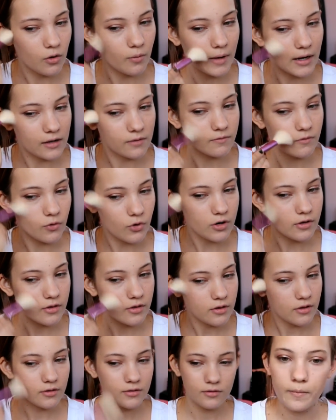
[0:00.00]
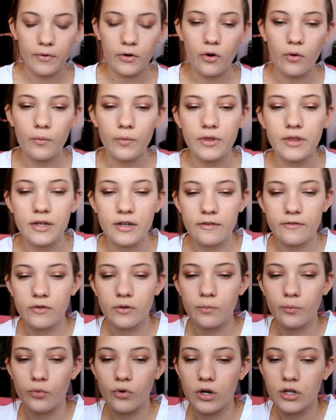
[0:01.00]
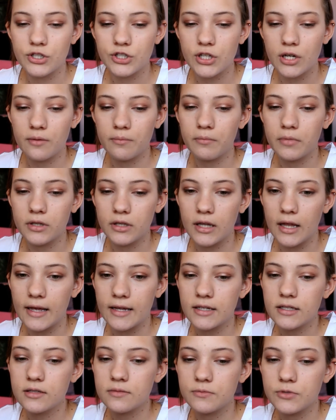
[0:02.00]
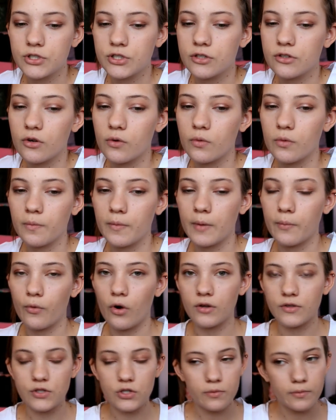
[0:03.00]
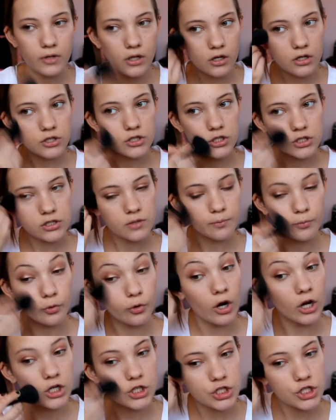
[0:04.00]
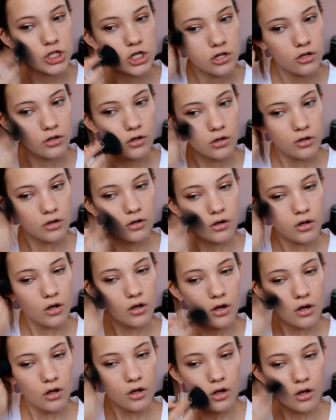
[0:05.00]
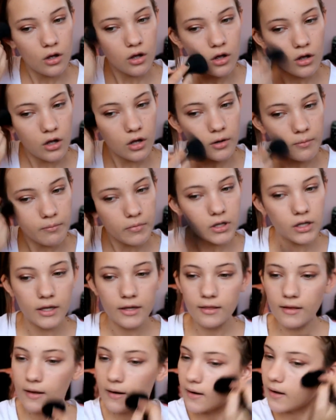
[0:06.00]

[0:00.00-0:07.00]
go back and forth. And I'm going with a different brush and blend. I'm just going to go with my bronzer brush and blend